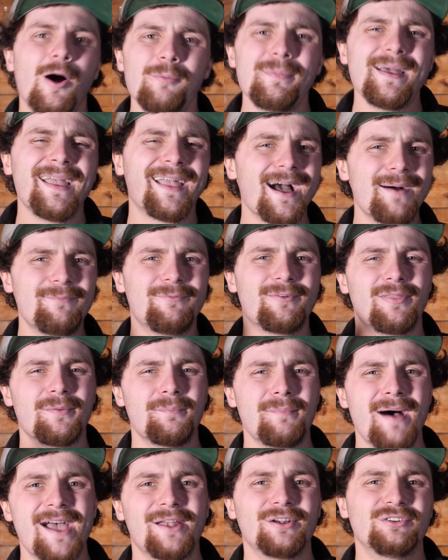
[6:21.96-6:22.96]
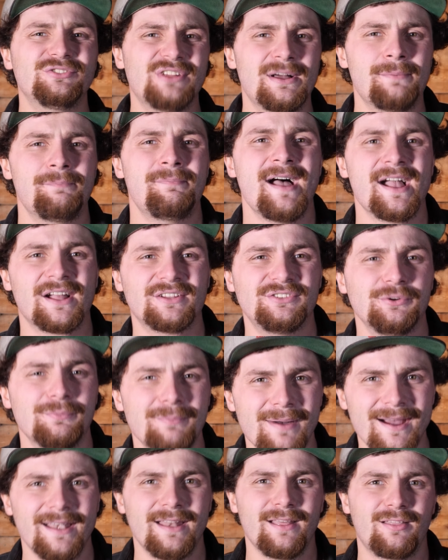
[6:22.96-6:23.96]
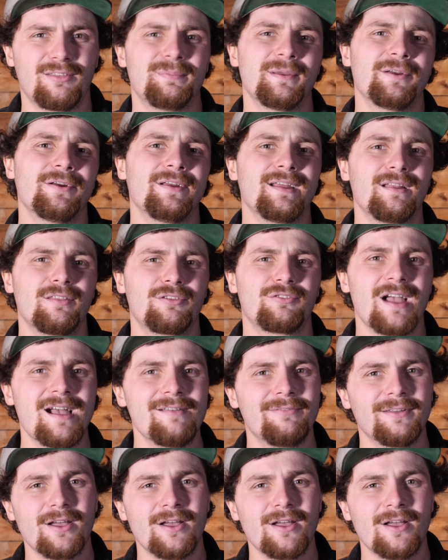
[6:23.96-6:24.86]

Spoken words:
make up for the minor setbacks you might experience driving